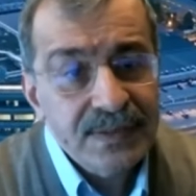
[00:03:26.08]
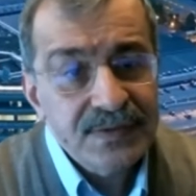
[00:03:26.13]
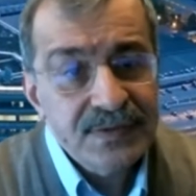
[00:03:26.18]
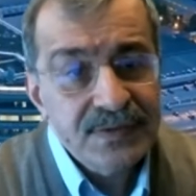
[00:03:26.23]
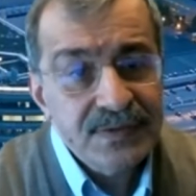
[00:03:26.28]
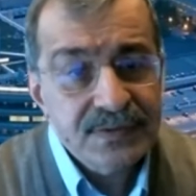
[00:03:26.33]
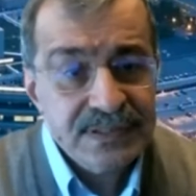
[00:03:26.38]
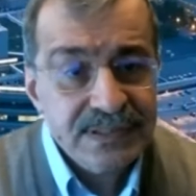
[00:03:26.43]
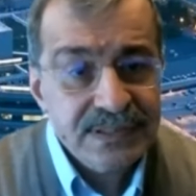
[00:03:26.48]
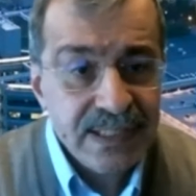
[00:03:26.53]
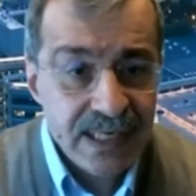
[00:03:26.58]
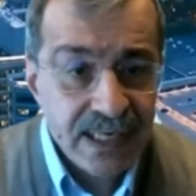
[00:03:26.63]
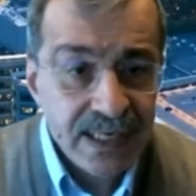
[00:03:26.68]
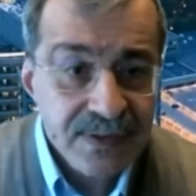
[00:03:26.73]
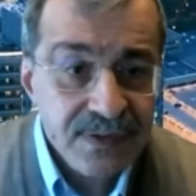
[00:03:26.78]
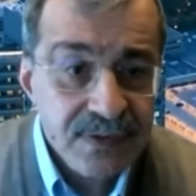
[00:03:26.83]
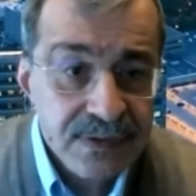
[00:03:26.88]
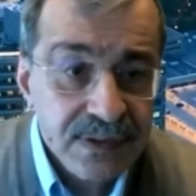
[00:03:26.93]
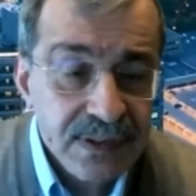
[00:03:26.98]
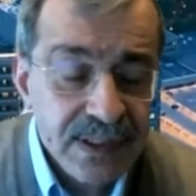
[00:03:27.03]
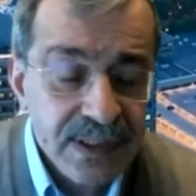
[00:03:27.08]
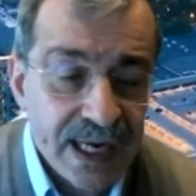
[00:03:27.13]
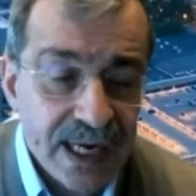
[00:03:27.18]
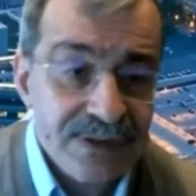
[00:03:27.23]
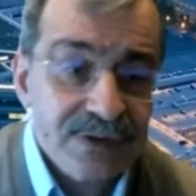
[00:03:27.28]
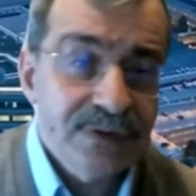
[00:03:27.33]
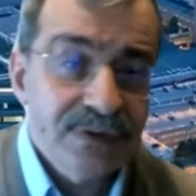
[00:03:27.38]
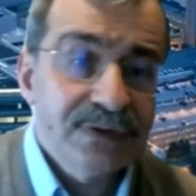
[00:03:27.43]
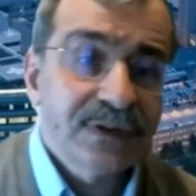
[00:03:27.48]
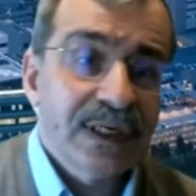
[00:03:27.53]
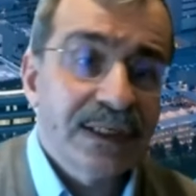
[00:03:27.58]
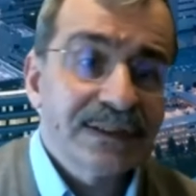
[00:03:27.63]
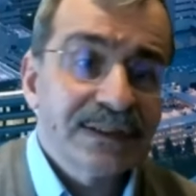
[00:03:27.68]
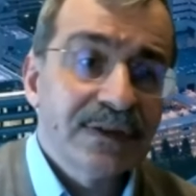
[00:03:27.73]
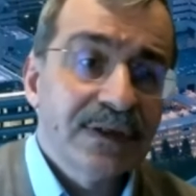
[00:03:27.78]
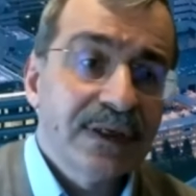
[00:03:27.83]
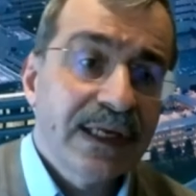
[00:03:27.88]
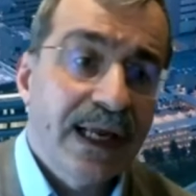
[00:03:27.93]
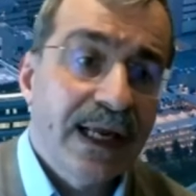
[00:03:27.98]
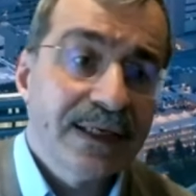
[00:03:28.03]
to understand
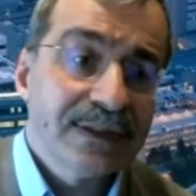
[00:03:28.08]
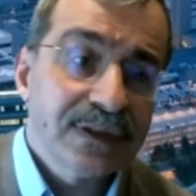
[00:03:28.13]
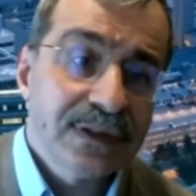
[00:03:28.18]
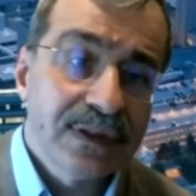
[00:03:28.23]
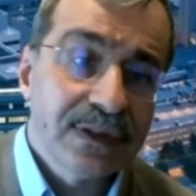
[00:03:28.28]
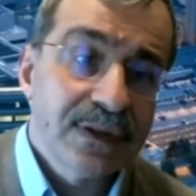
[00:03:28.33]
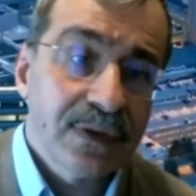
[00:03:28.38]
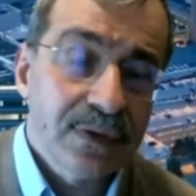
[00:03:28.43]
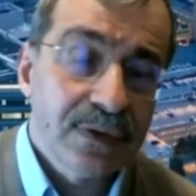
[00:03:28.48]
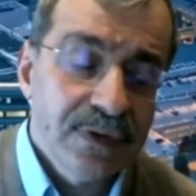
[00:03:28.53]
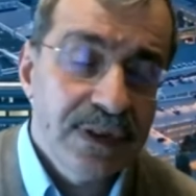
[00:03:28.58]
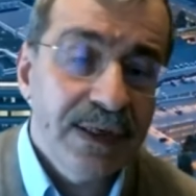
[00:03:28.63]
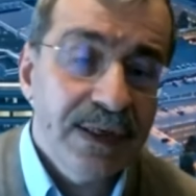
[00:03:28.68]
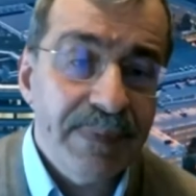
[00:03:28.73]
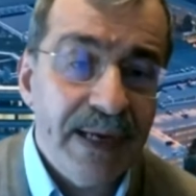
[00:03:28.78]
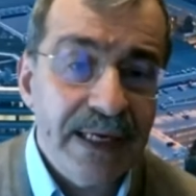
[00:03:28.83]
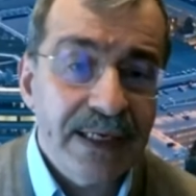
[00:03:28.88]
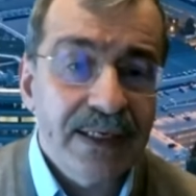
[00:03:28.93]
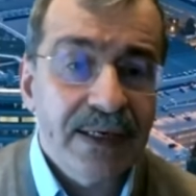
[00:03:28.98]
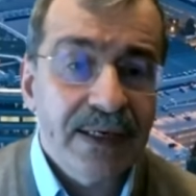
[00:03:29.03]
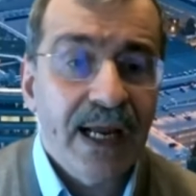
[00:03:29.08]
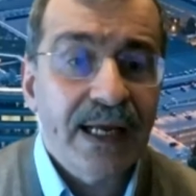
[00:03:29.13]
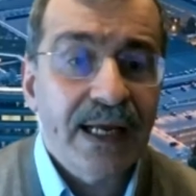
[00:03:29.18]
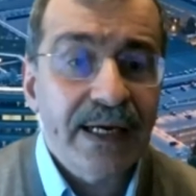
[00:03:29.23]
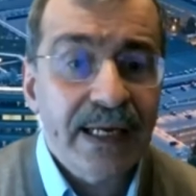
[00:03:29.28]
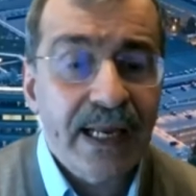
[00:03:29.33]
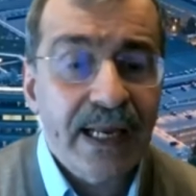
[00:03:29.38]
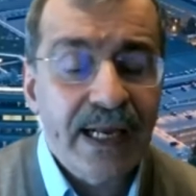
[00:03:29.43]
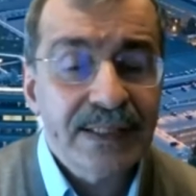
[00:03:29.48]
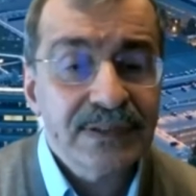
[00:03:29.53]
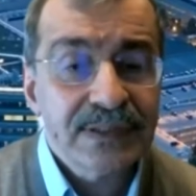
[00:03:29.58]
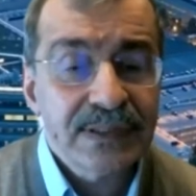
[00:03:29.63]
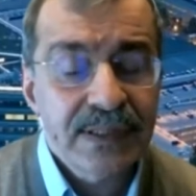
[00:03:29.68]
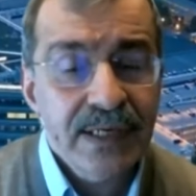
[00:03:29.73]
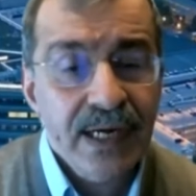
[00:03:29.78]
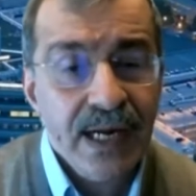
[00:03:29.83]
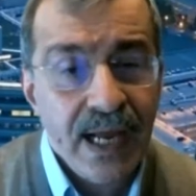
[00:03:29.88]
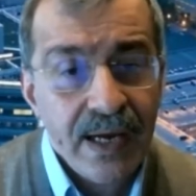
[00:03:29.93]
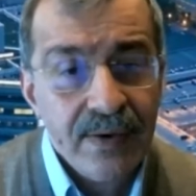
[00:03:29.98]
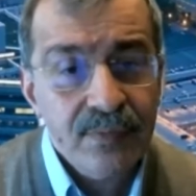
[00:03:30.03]
gastrointestinal cancer, including pancreatic
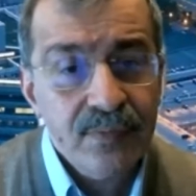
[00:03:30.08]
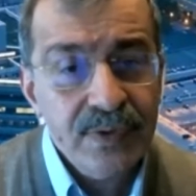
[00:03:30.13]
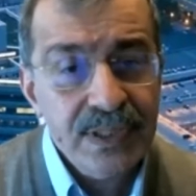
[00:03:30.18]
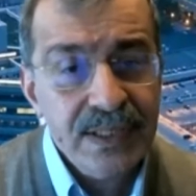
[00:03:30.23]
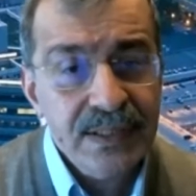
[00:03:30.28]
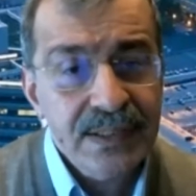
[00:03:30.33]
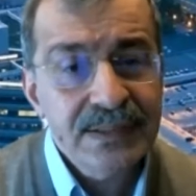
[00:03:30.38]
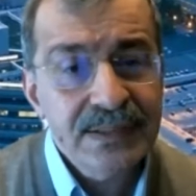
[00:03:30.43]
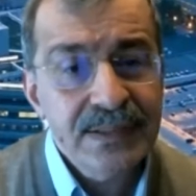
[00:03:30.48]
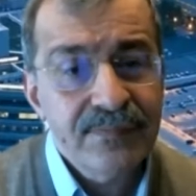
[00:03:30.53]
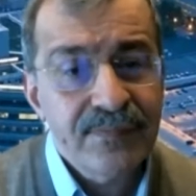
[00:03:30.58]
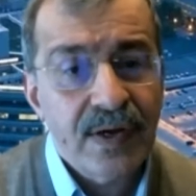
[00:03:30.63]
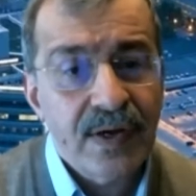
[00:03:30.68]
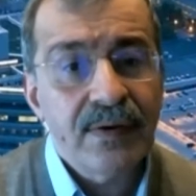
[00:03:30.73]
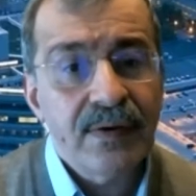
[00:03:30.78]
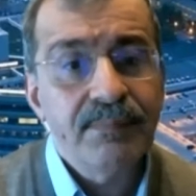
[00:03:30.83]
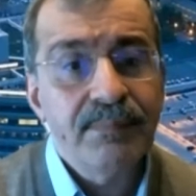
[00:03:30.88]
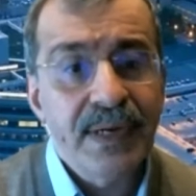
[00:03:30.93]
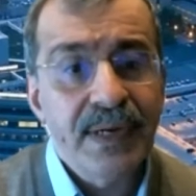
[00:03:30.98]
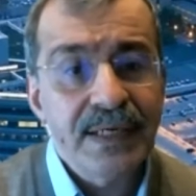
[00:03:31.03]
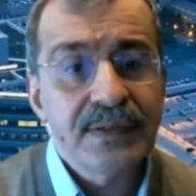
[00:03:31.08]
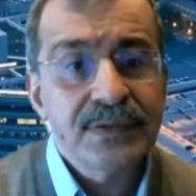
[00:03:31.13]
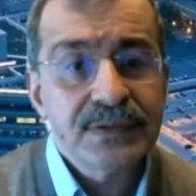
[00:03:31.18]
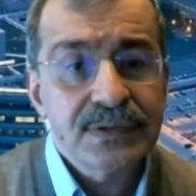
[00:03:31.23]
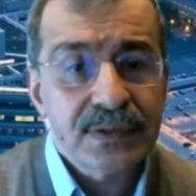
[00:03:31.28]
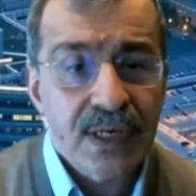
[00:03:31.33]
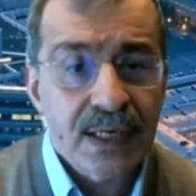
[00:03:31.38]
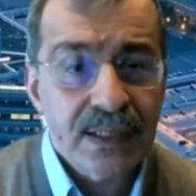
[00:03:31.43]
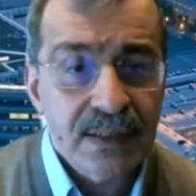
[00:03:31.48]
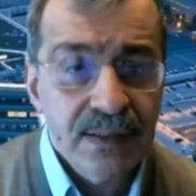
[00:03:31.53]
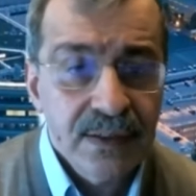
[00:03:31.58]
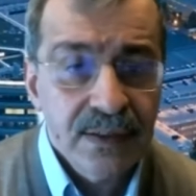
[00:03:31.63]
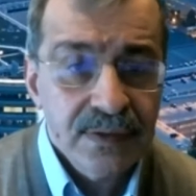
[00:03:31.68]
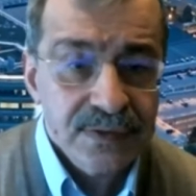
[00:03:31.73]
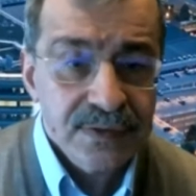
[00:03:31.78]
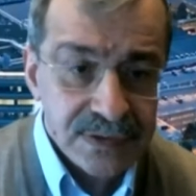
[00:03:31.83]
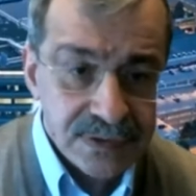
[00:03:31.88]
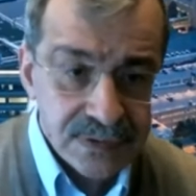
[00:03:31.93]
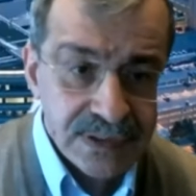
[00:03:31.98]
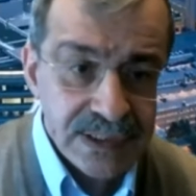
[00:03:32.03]
cancer, and how we can develop better drug
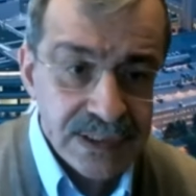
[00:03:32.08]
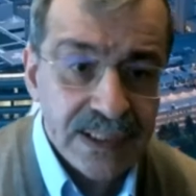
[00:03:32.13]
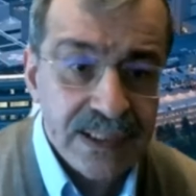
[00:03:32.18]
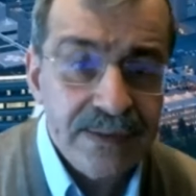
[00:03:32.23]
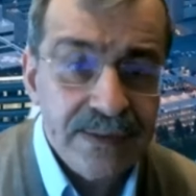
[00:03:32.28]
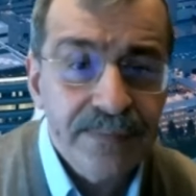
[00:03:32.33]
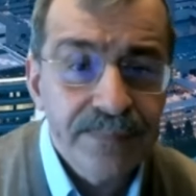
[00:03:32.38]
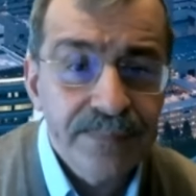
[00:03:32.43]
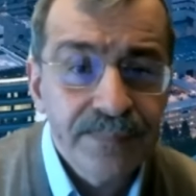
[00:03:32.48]
to treat it